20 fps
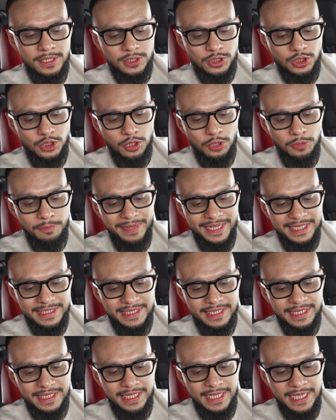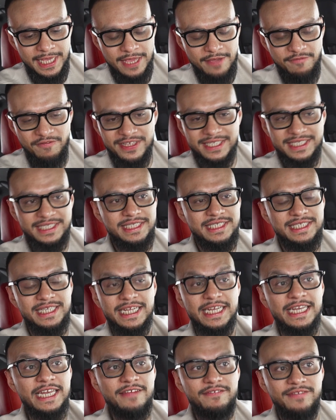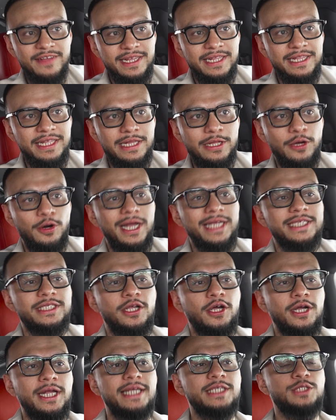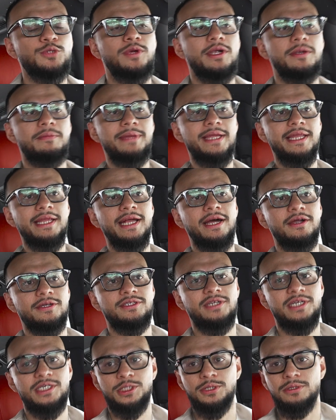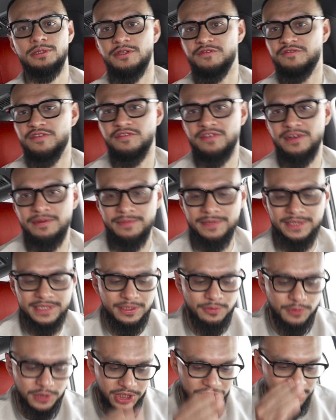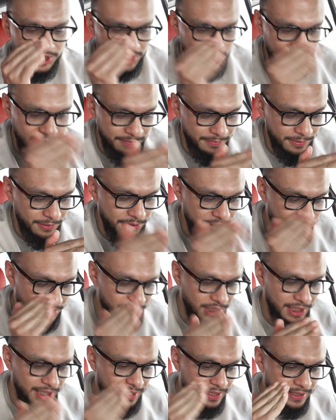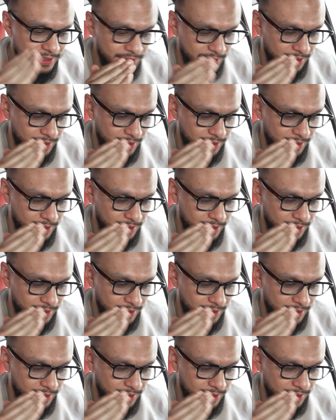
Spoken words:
So basically, if it's significantly low, as long as we're meeting our threshold of 50%, which inshallah, bro, inshallah,